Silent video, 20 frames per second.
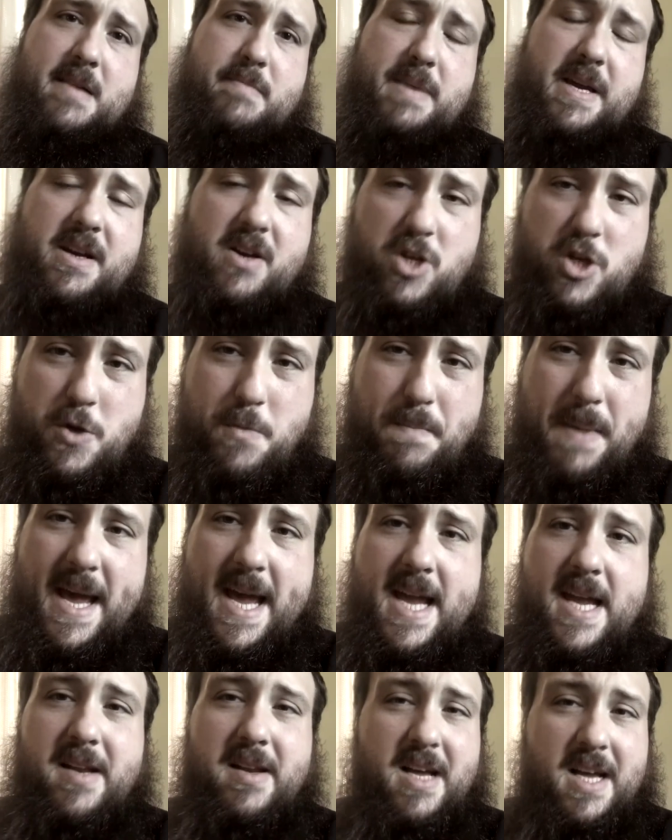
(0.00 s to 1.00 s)
because
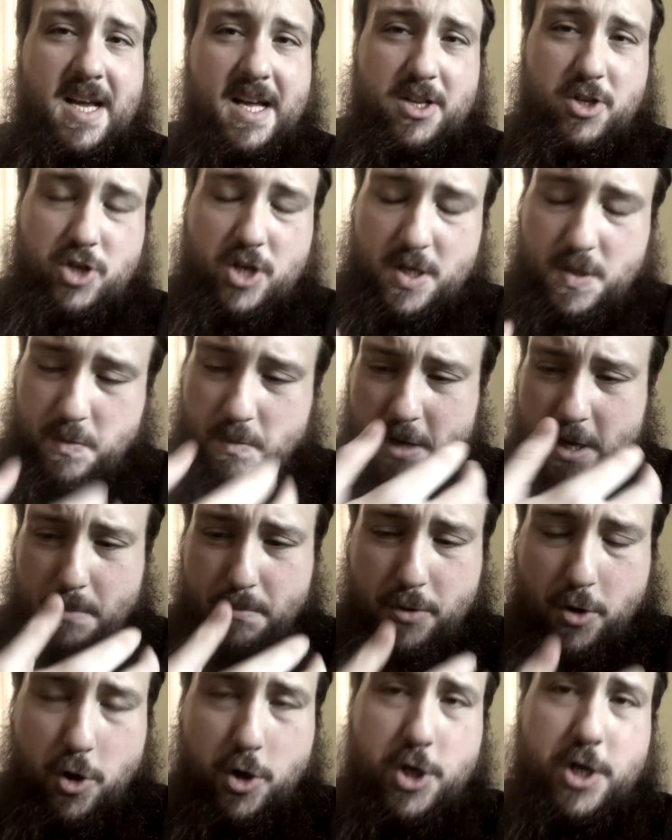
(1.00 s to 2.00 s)
Spain just
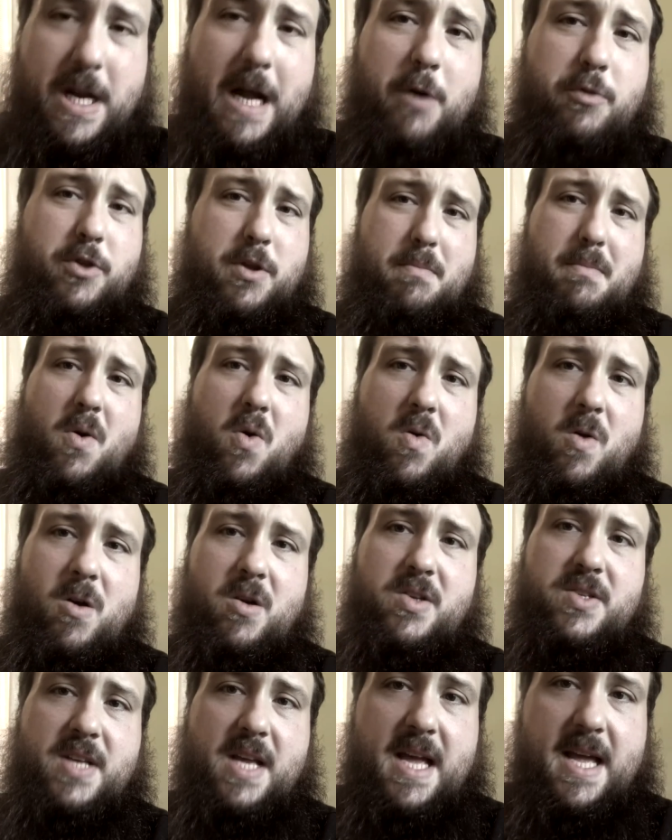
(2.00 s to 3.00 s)
pushed out the
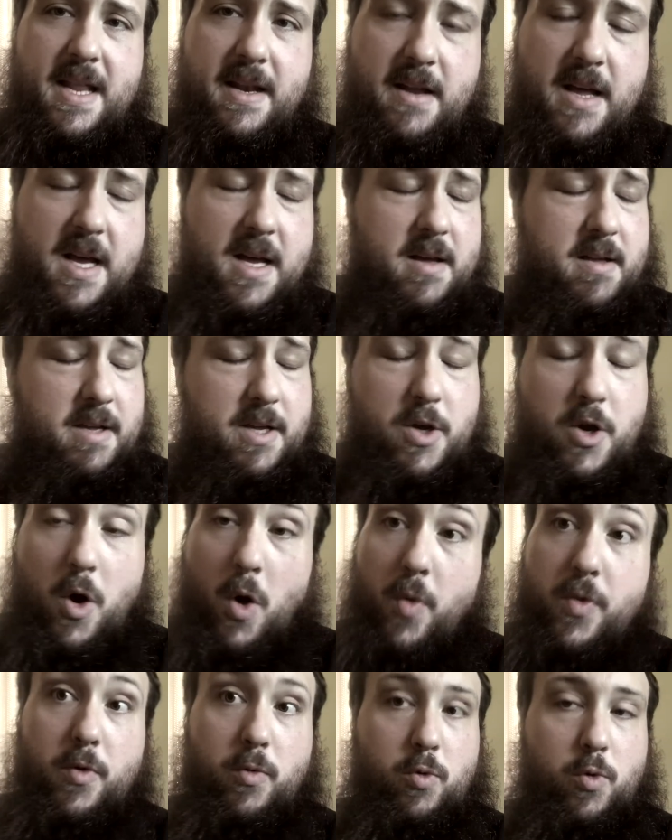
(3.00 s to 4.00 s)
Moors, and, you
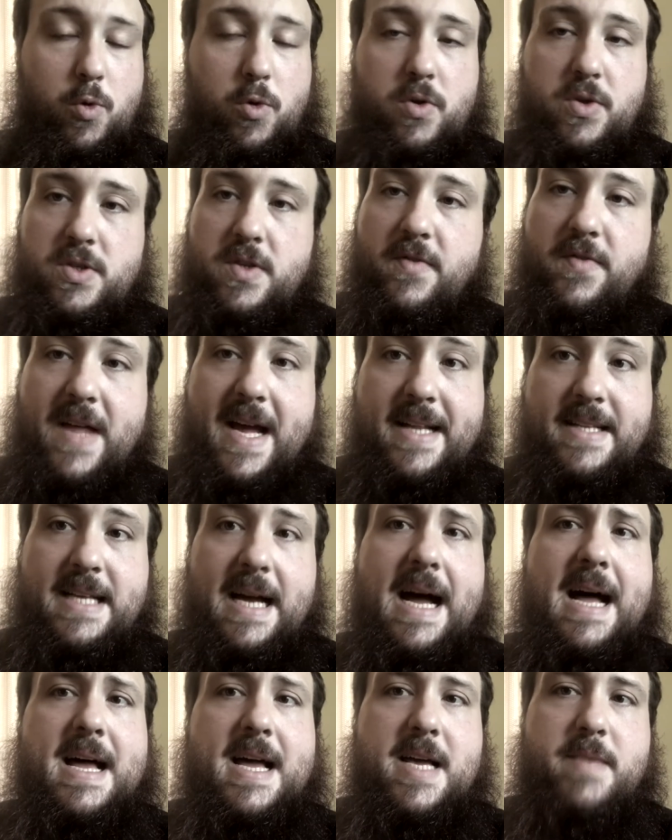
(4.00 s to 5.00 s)
know, the rulers of that
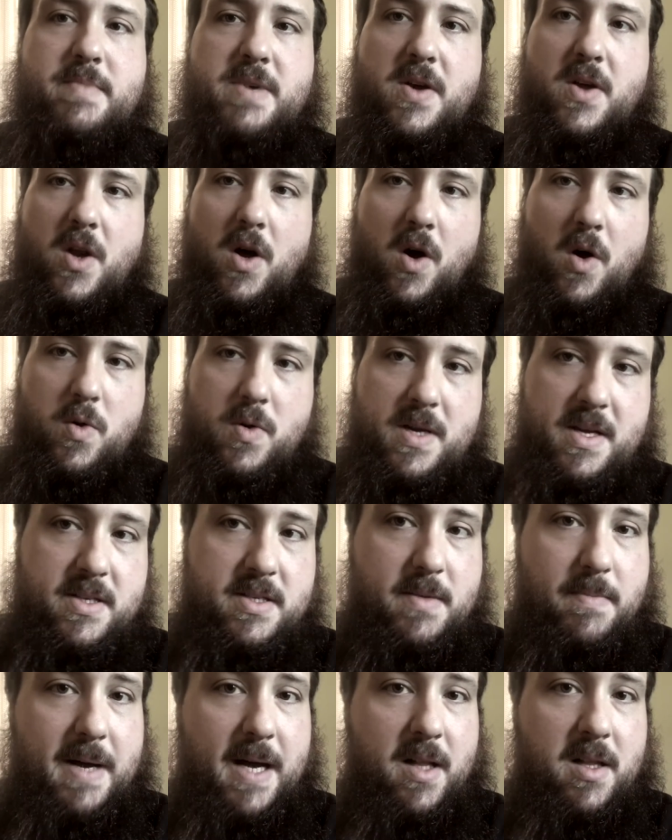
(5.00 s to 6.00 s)
time, you know,
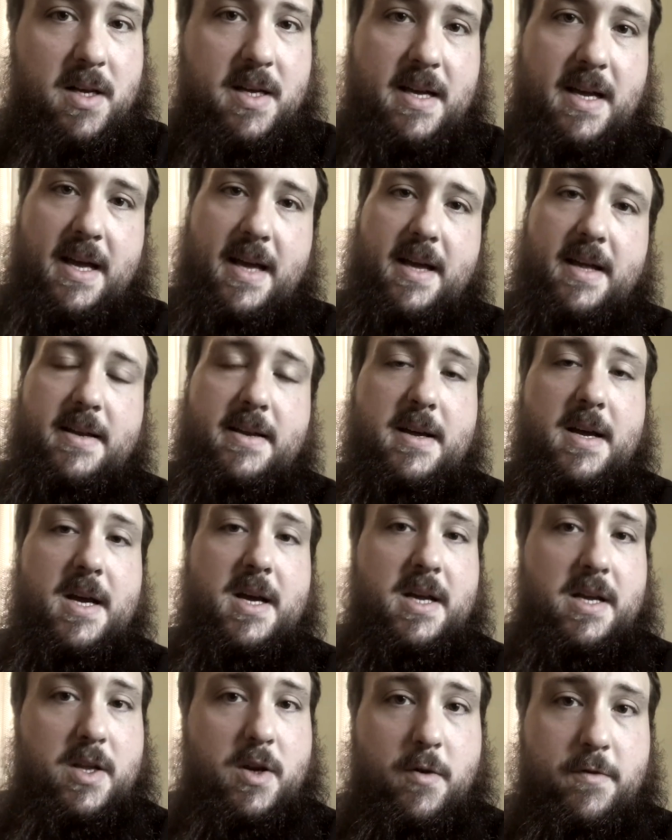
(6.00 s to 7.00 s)
Isabella and,
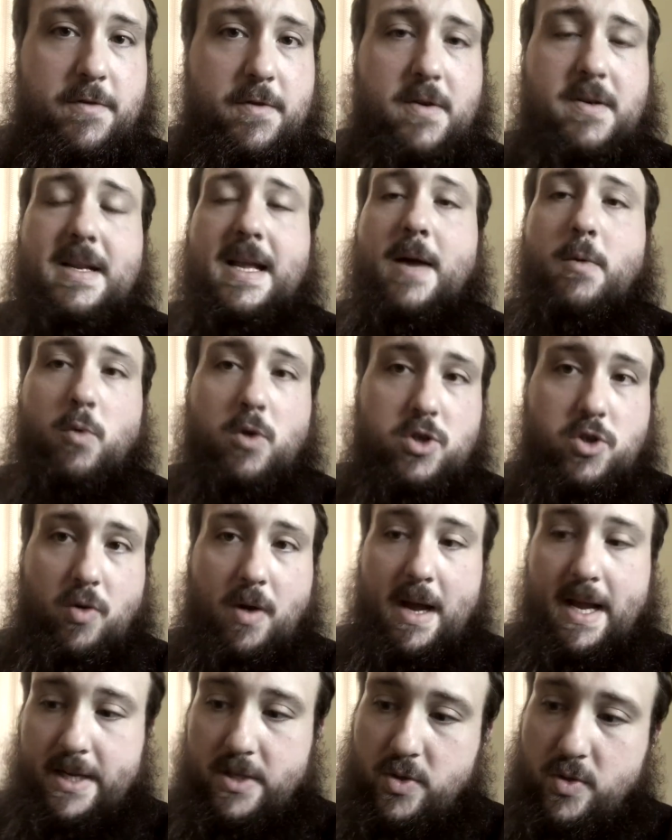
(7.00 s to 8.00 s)
you know, Ferdinand were
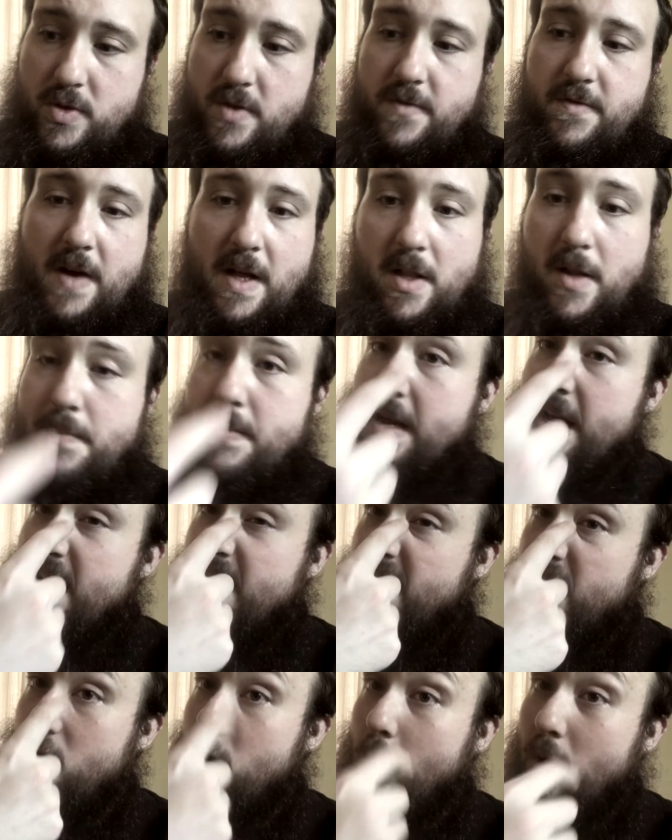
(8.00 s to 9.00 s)
trying to develop,
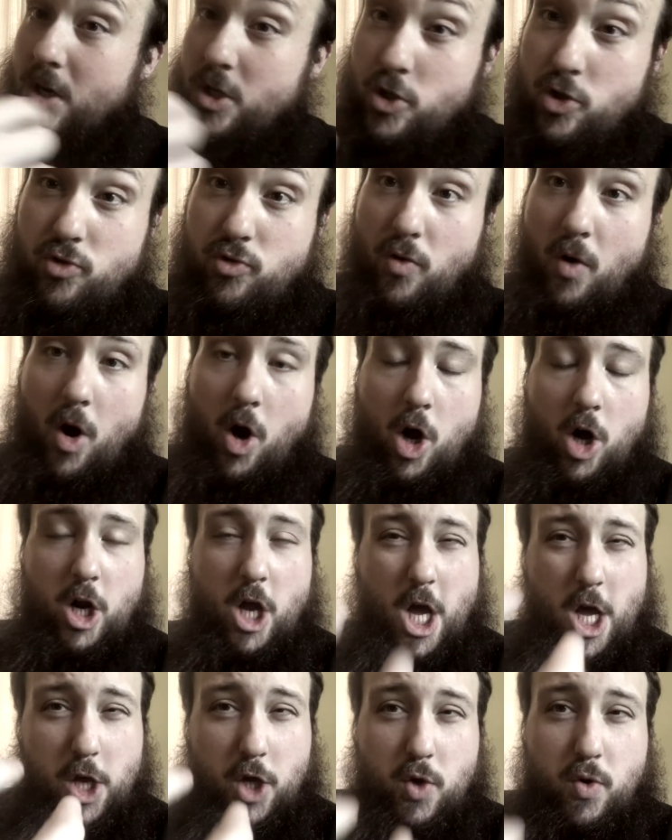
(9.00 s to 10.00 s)
you know, a
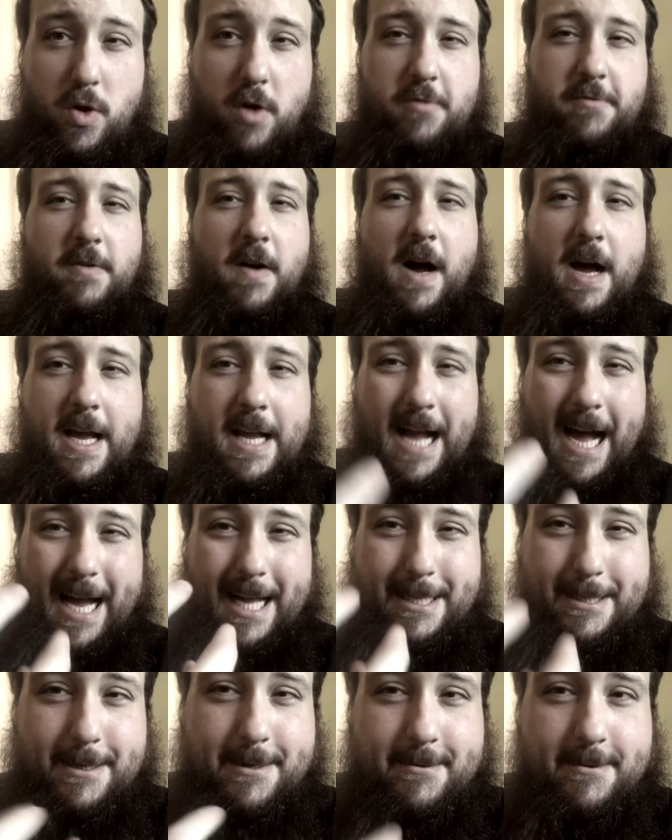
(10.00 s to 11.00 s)
strong unifying
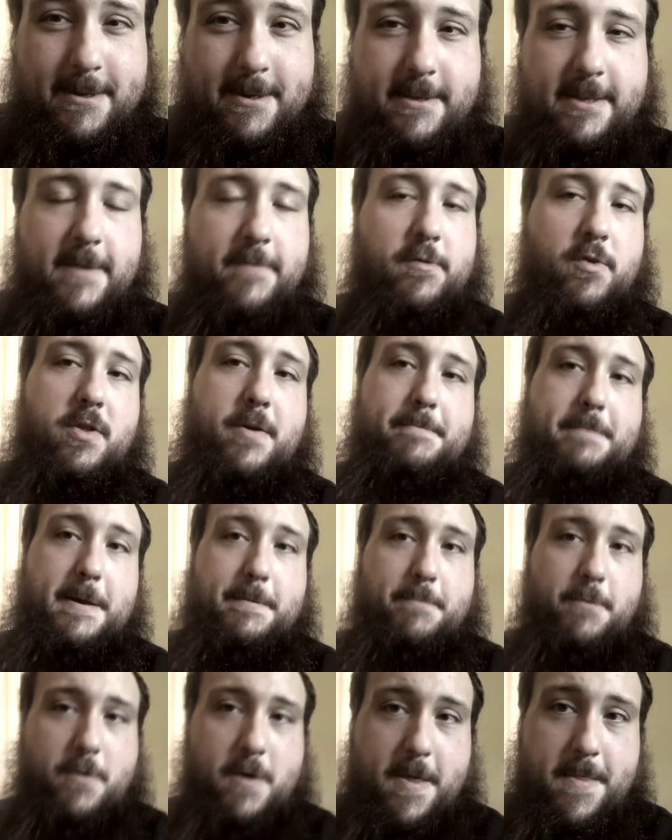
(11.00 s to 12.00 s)
identity for the
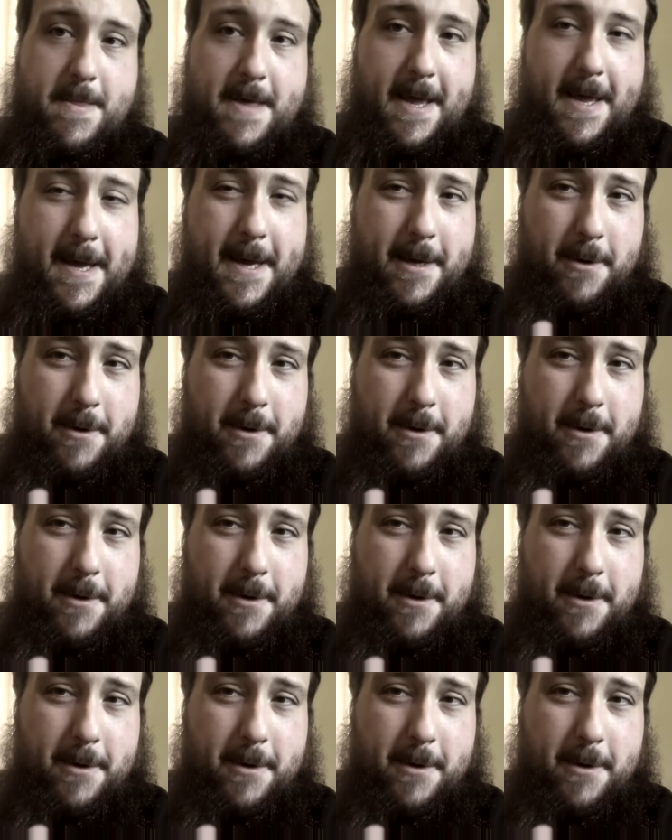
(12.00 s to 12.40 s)
people, and they